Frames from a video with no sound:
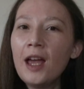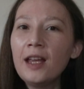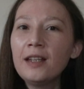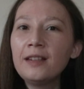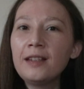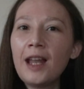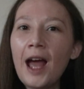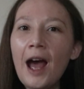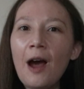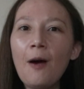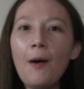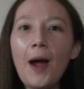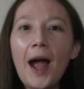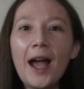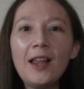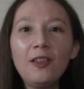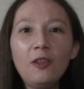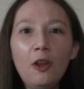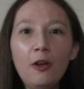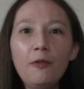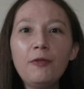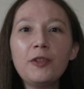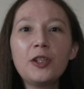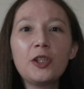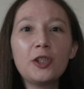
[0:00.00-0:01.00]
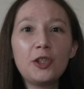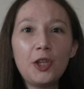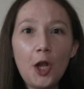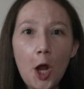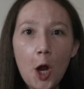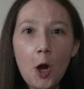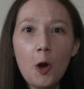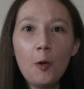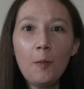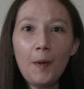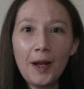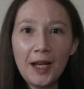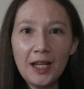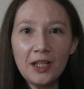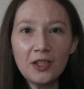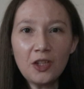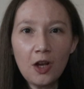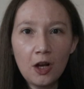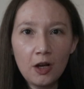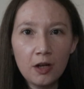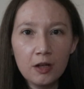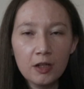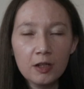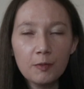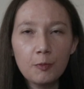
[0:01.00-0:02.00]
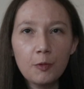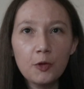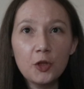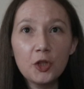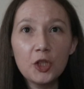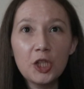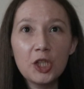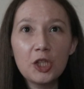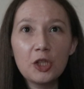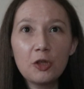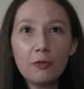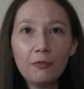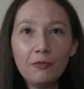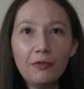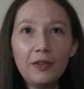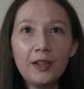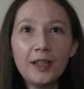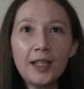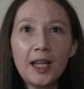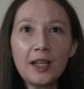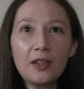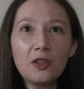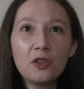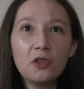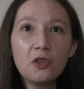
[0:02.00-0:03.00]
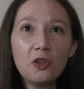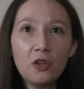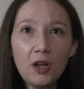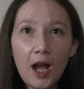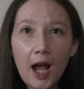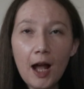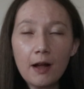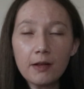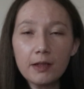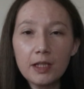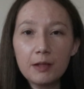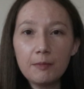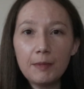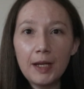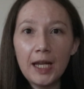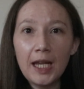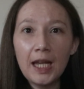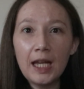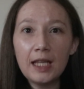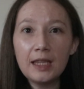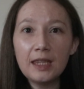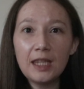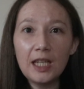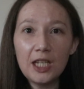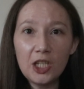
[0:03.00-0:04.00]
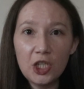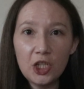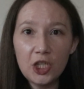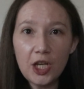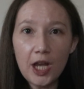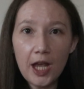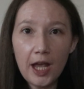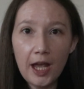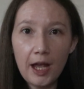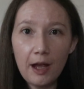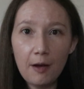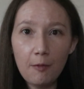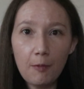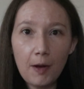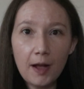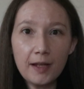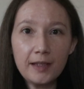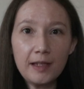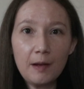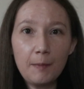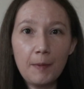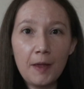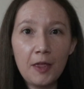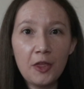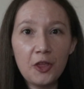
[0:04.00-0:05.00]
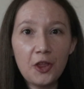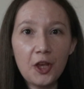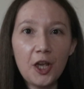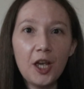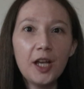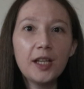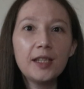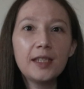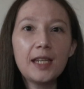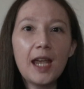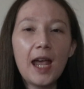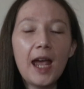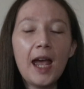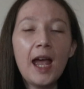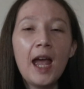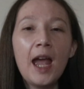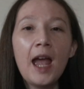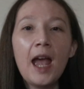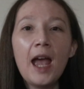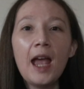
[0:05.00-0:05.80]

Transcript: Now, I love so many songs, but something that stuck out to me this year whilst I've been 30